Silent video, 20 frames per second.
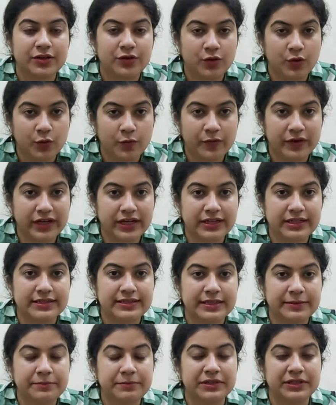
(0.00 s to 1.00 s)
COVID
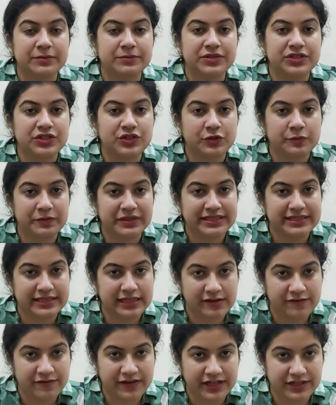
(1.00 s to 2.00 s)
symptoms should be
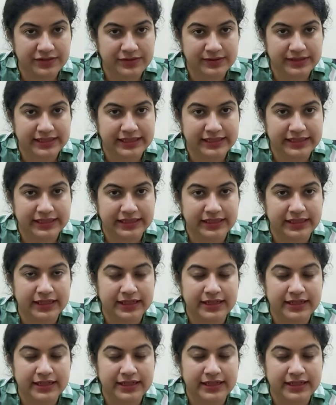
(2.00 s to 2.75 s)
self-isolating,